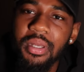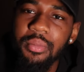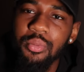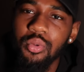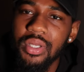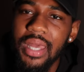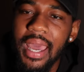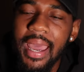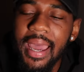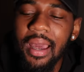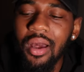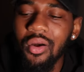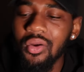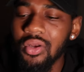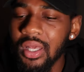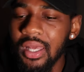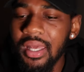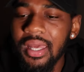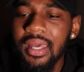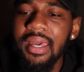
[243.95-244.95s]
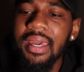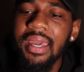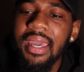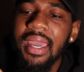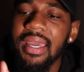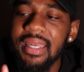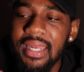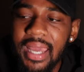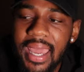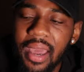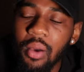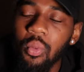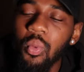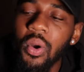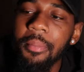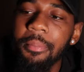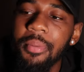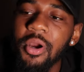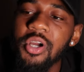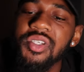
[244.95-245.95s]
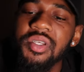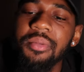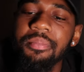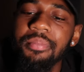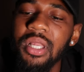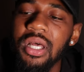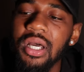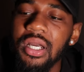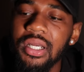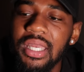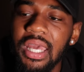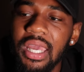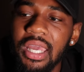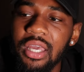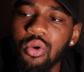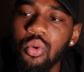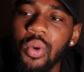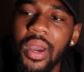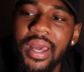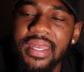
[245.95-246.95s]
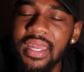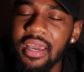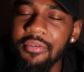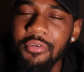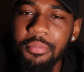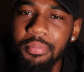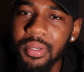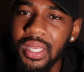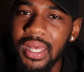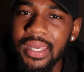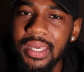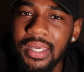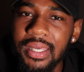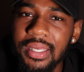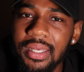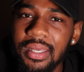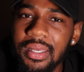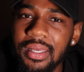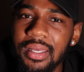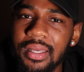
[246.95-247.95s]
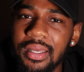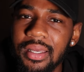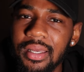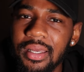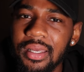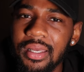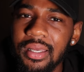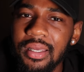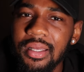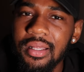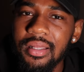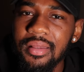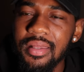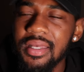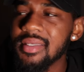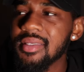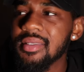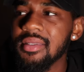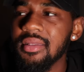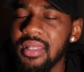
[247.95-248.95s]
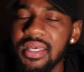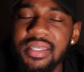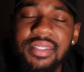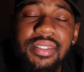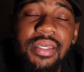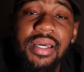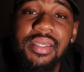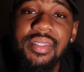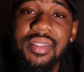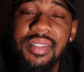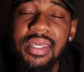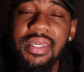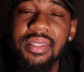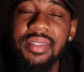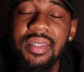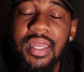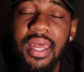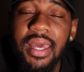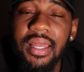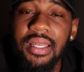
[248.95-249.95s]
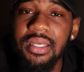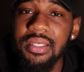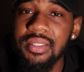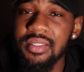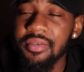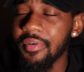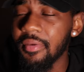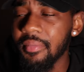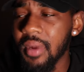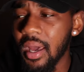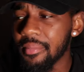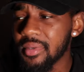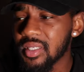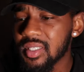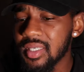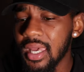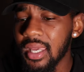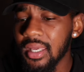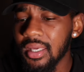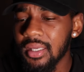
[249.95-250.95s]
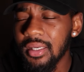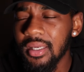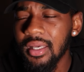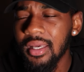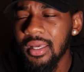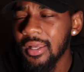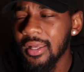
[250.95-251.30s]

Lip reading: people down. And they had one person plugged in who had never played this season, at least, if I'm not mistaken.